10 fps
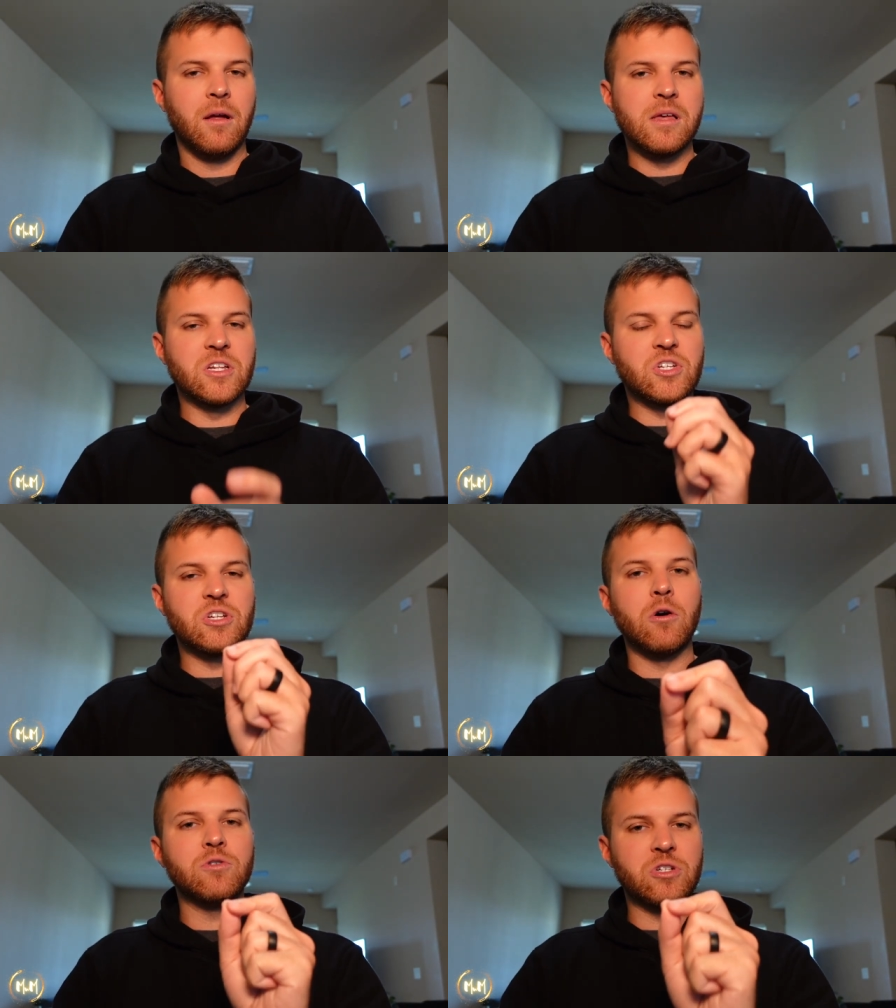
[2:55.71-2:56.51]
is
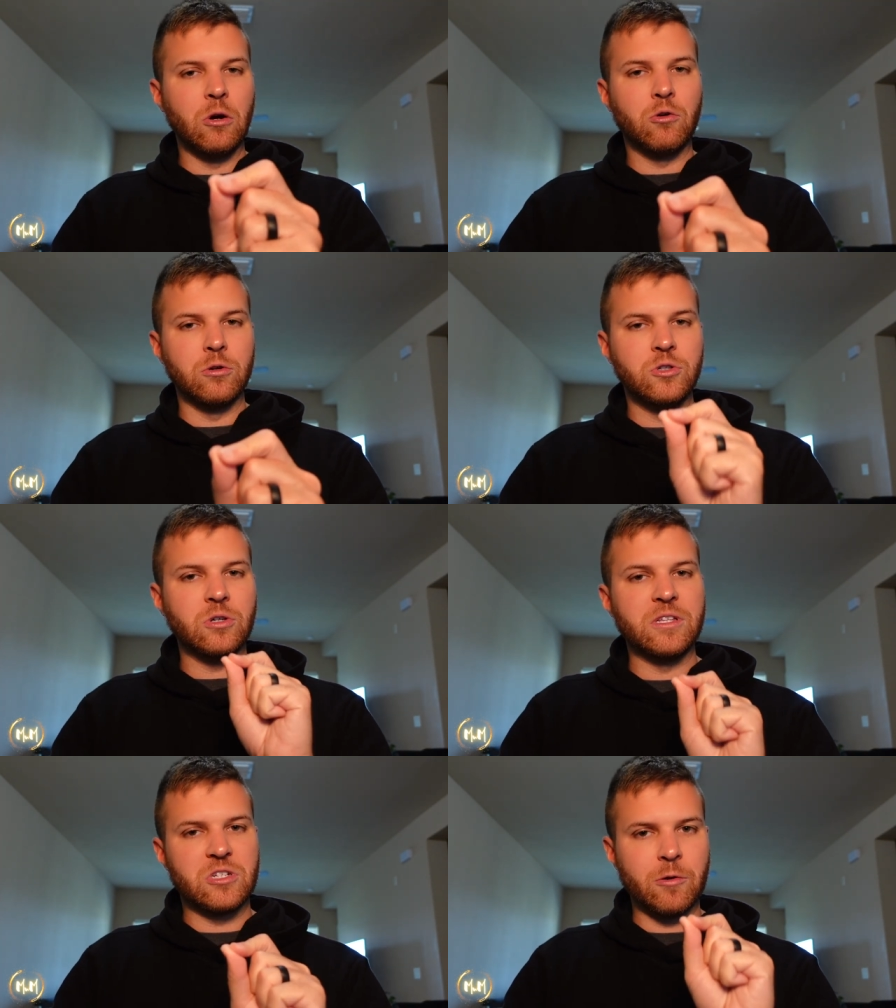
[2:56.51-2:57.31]
so, so
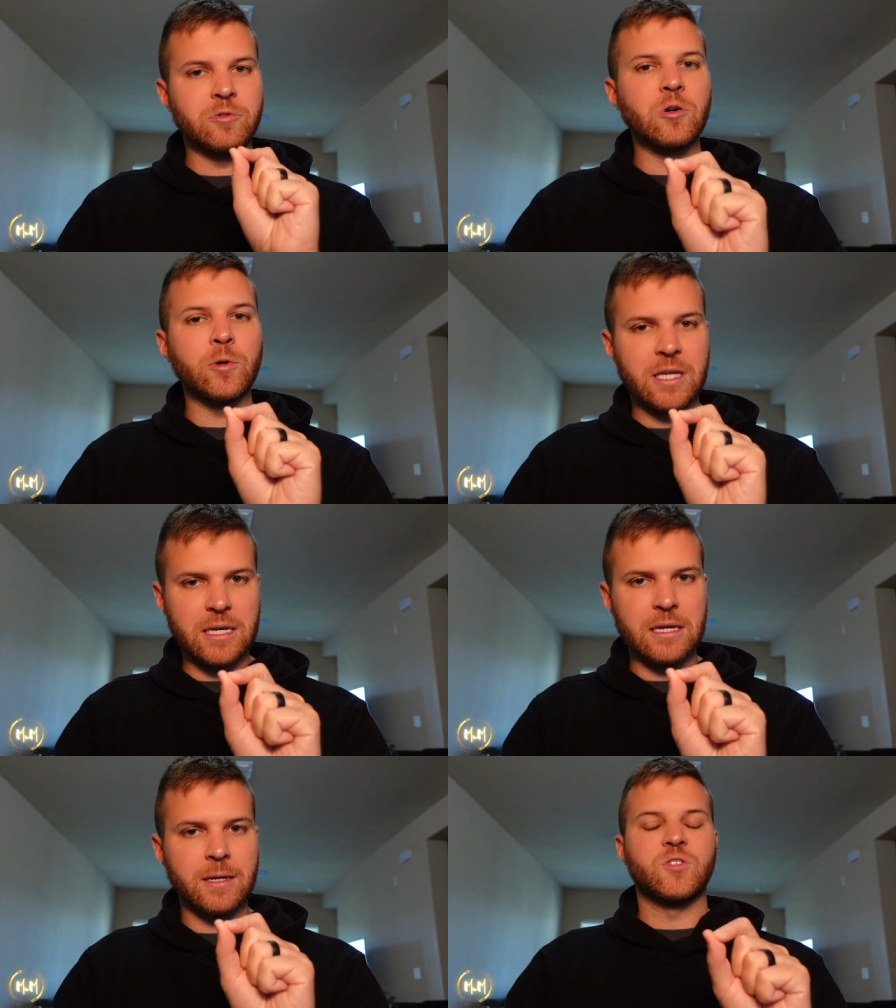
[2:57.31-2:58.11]
crucial and so, so key.